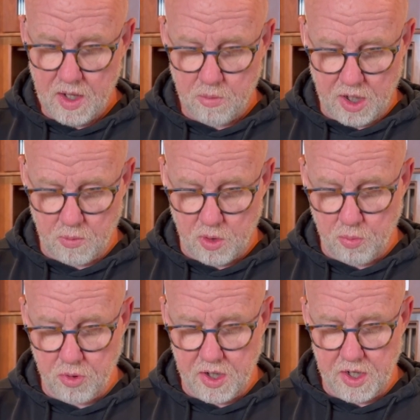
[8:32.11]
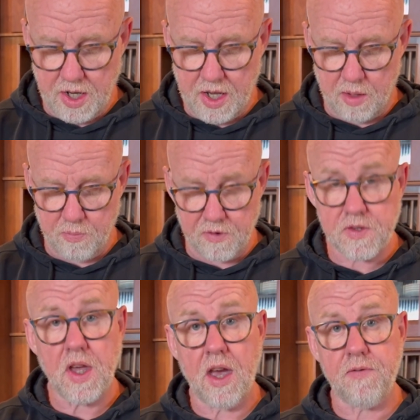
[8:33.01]
But I will put in a
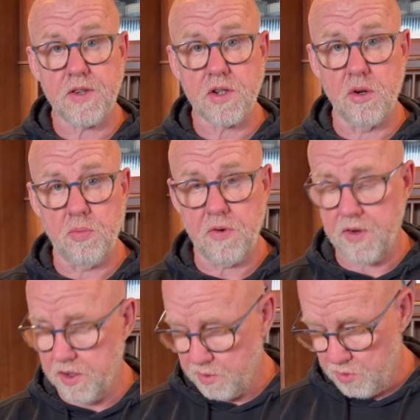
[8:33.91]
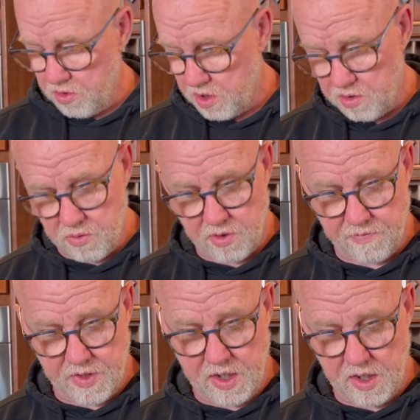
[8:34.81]
half a scoop of either mocha or
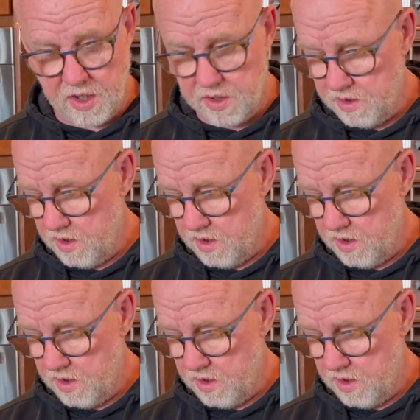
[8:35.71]
vanilla.